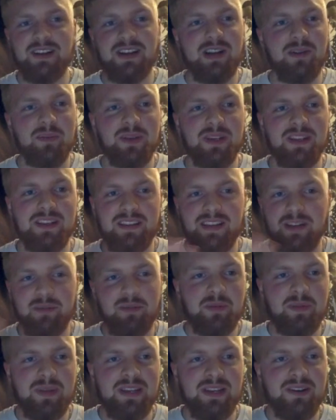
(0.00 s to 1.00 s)
helping
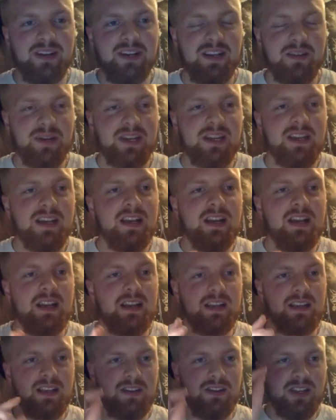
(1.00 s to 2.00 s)
helping me out anyway.
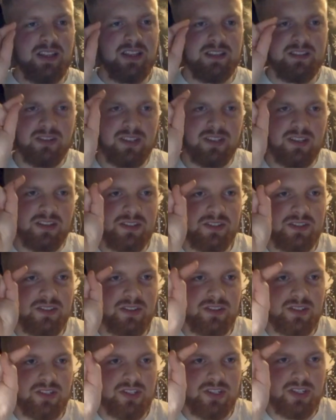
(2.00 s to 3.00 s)
Can you hit? Okay. Is there a little
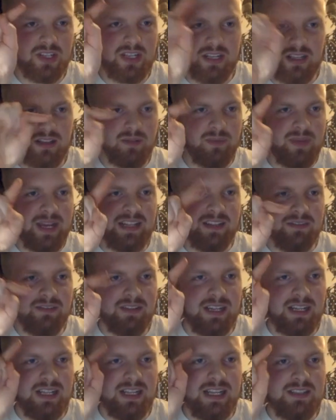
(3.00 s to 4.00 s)
search like a little
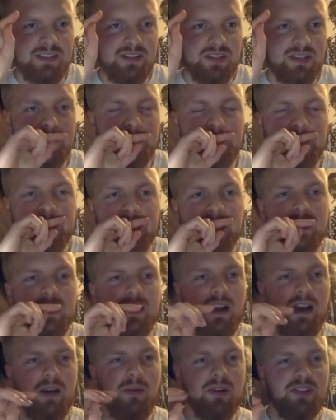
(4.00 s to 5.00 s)
magnifying glass you can search?
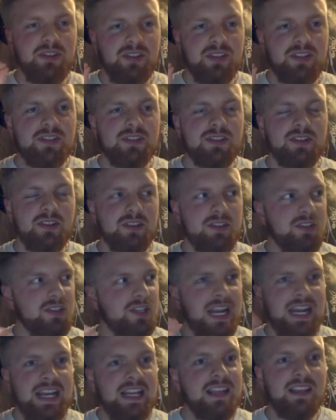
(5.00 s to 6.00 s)
I want you to search
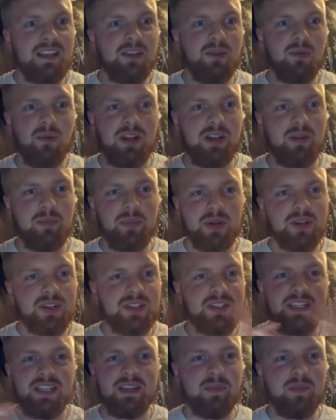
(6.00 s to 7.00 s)
anything you want: a
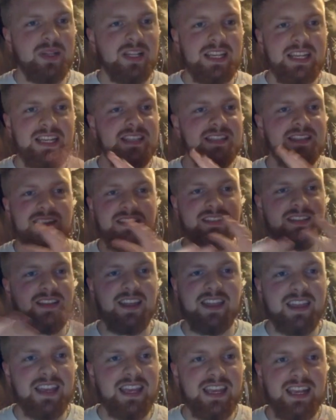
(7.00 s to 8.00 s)
person, a place, a
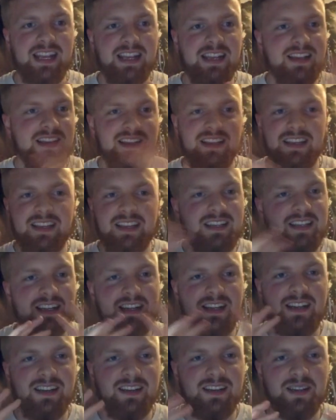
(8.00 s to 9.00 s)
thing,
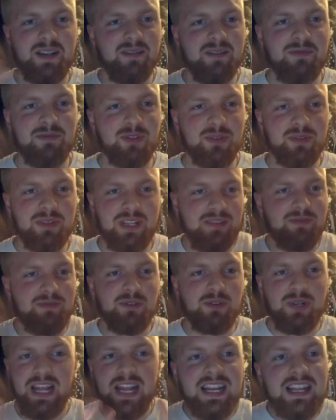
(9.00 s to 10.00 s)
uh, a food like
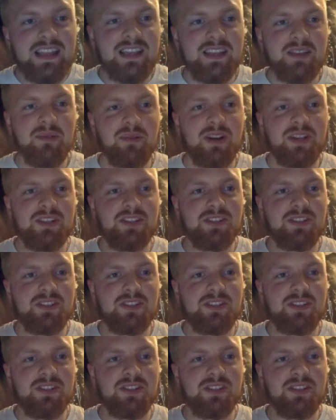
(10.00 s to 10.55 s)
food, anything you want. Just